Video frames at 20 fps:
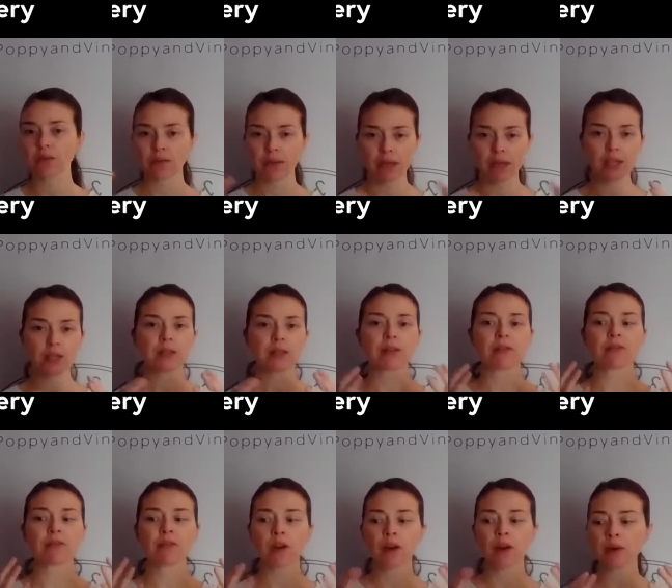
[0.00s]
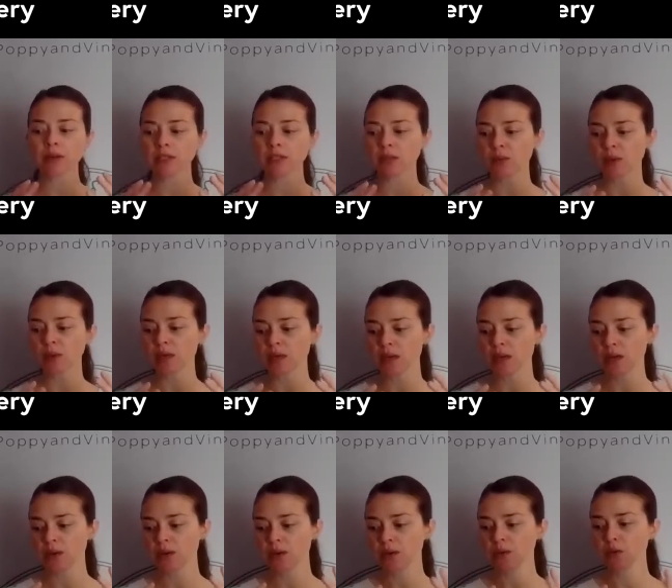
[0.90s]
like you said, forward sweet
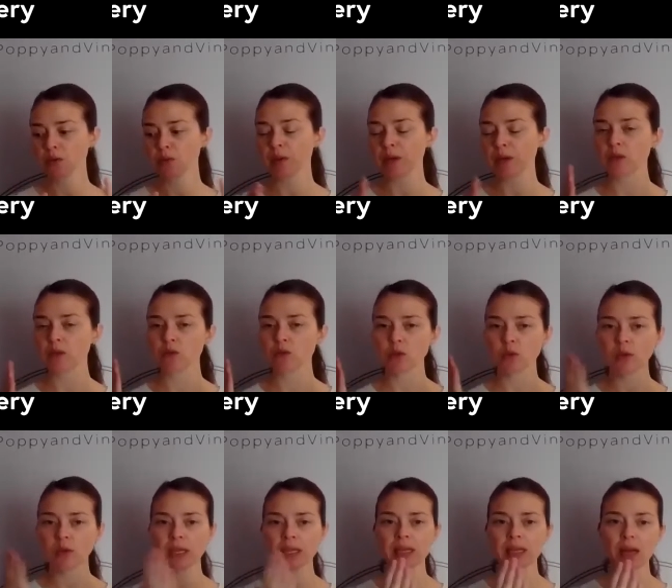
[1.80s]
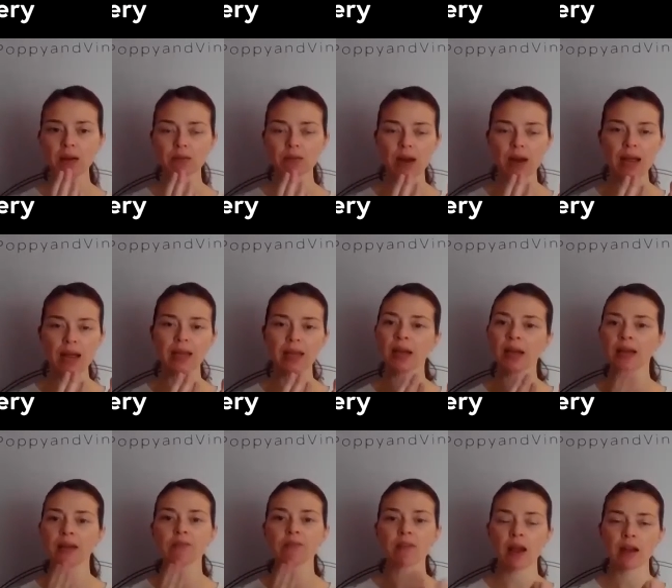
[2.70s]
nose, but you do get that rye
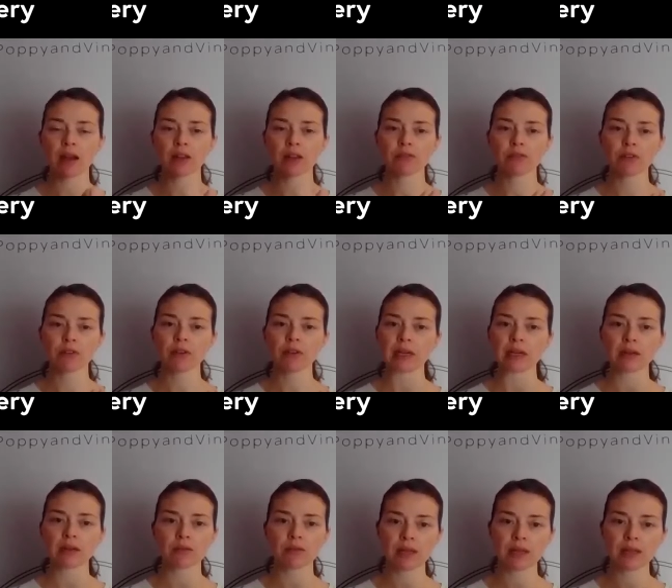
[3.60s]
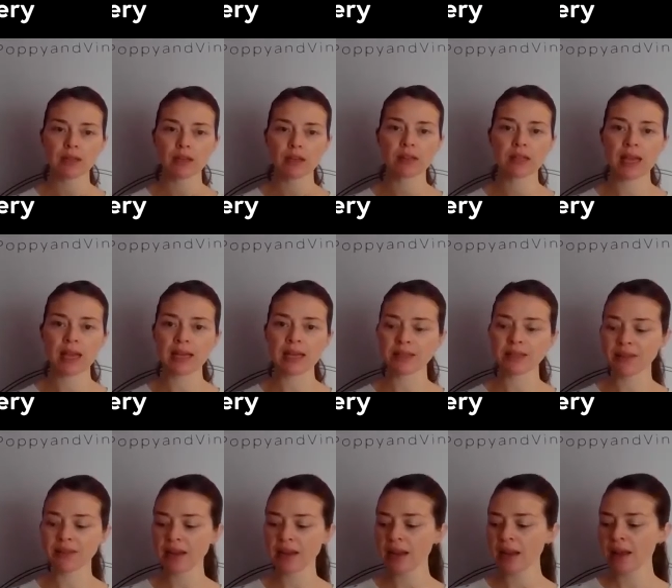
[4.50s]
kind of cutting through it right there at the end of
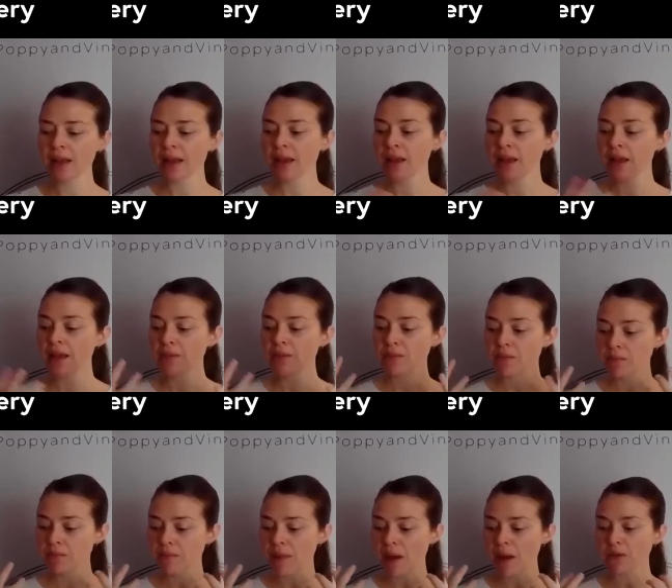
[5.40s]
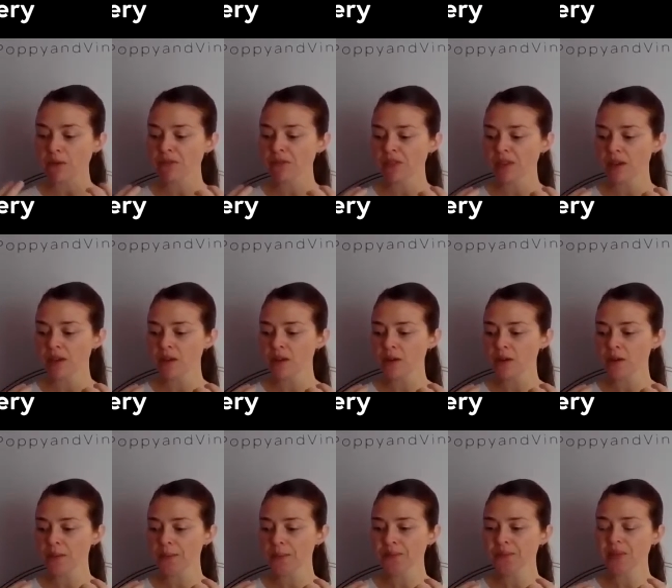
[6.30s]
it.
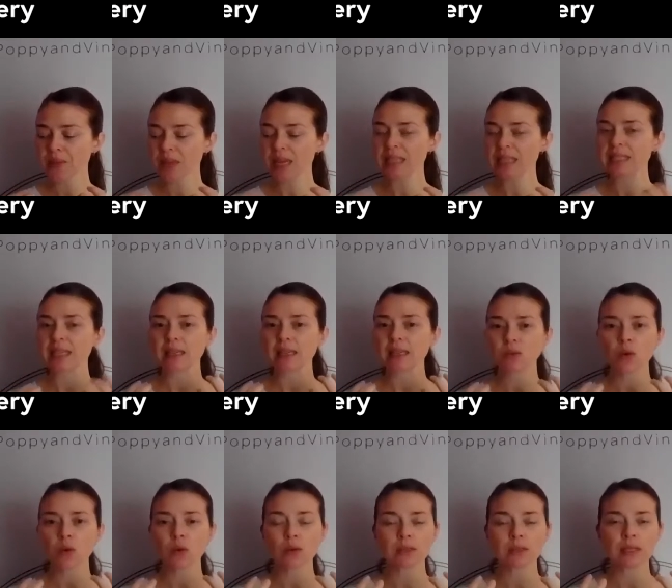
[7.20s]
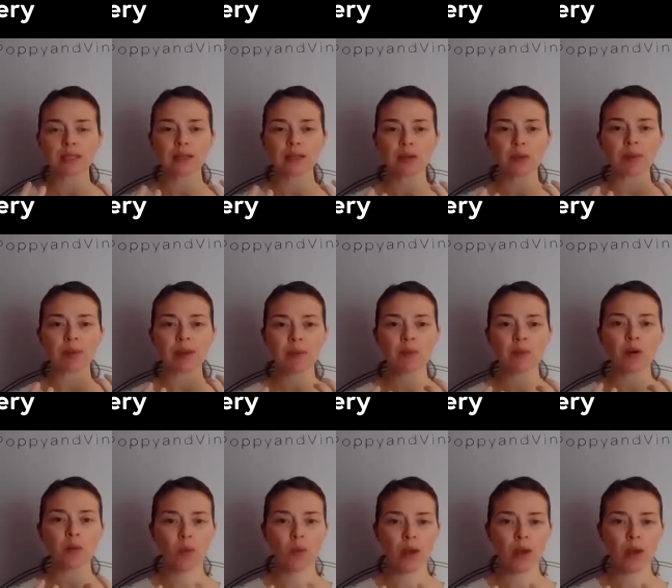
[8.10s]
Mouthfeel, it does hold a little bit more